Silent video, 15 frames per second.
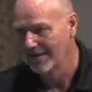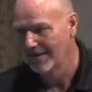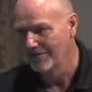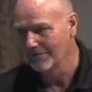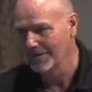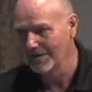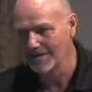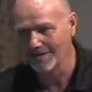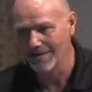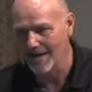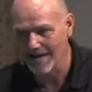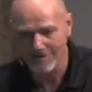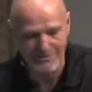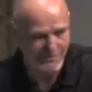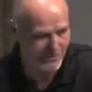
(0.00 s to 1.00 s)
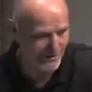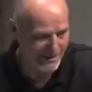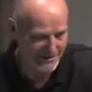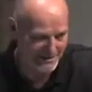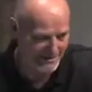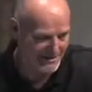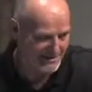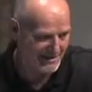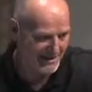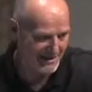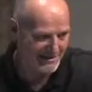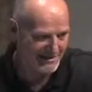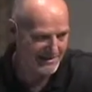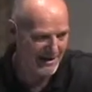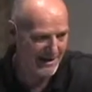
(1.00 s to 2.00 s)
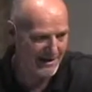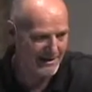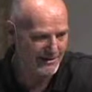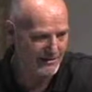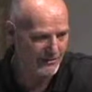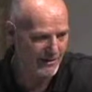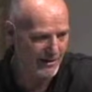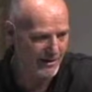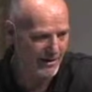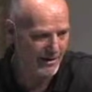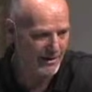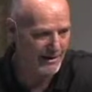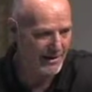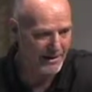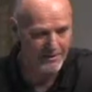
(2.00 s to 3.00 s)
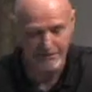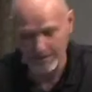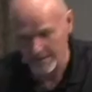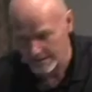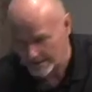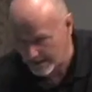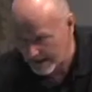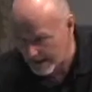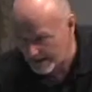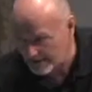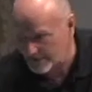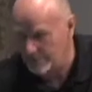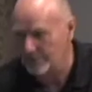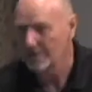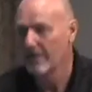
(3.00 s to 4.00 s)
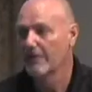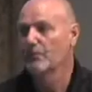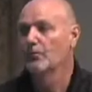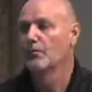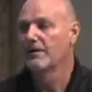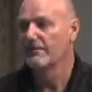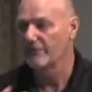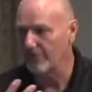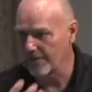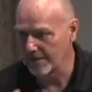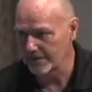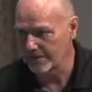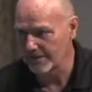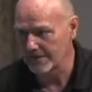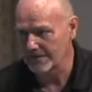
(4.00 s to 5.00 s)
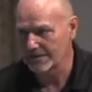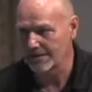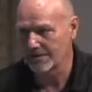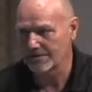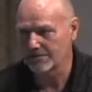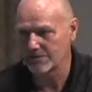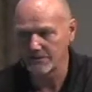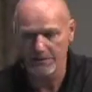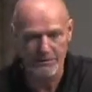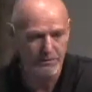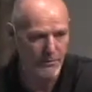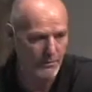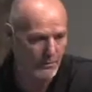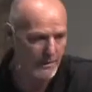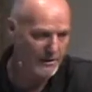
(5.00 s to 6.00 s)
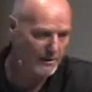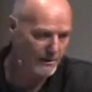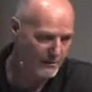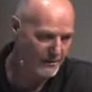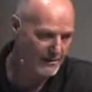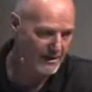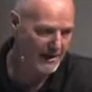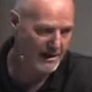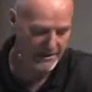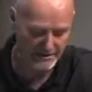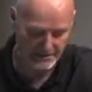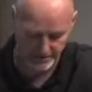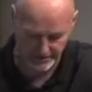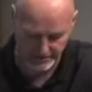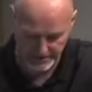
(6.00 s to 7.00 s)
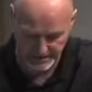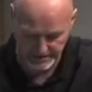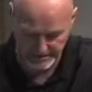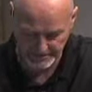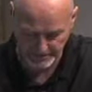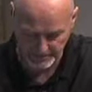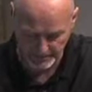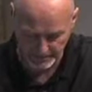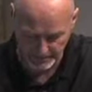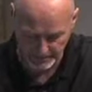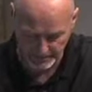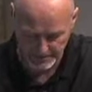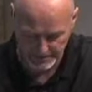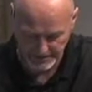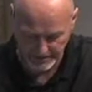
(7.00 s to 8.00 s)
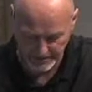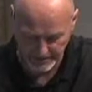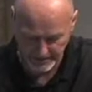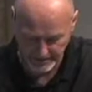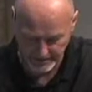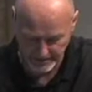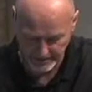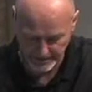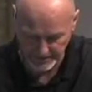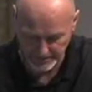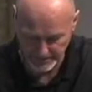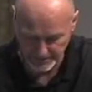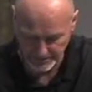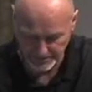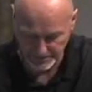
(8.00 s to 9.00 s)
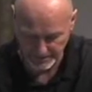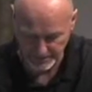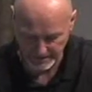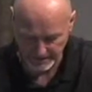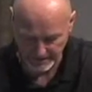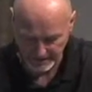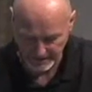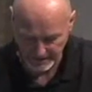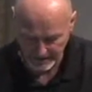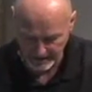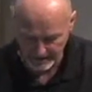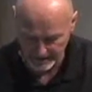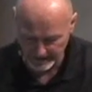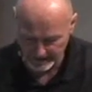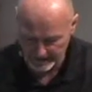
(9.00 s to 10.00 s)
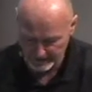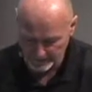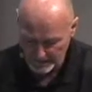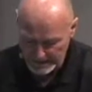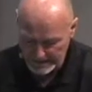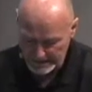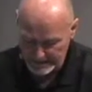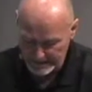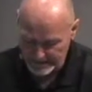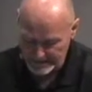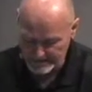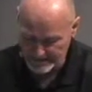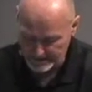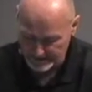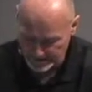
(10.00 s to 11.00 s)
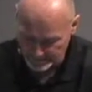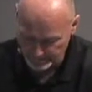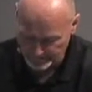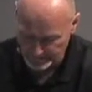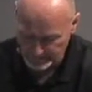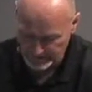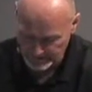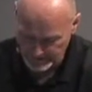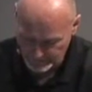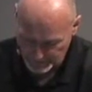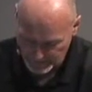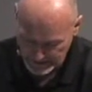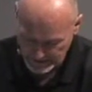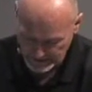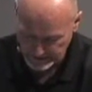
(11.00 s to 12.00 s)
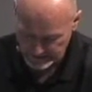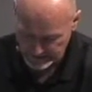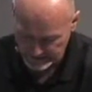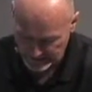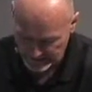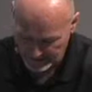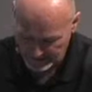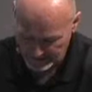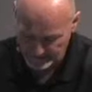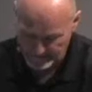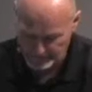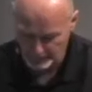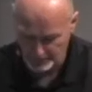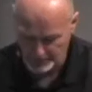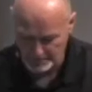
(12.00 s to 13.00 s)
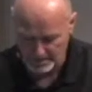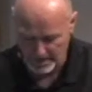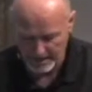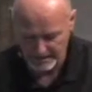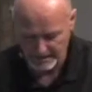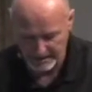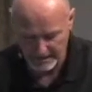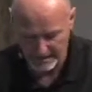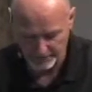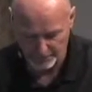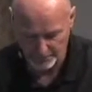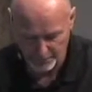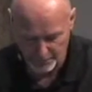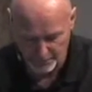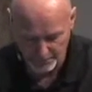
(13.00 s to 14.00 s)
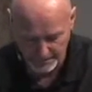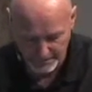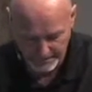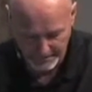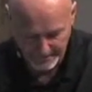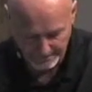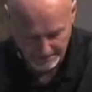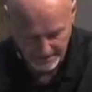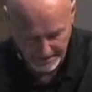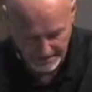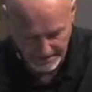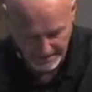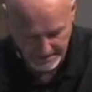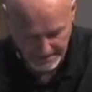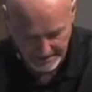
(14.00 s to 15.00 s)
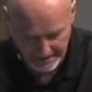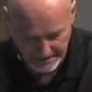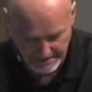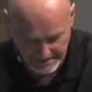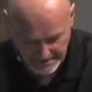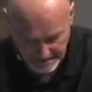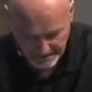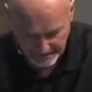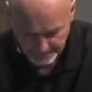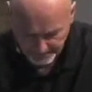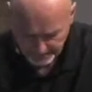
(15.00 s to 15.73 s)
we need God to work these things uh, into our heart. We need God to reveal these things to us when we do study the Old Testament, when we study the, the scripture. Uh, we need His comfort, His patience, uh, that we might have hope. Uh, again, it's, it,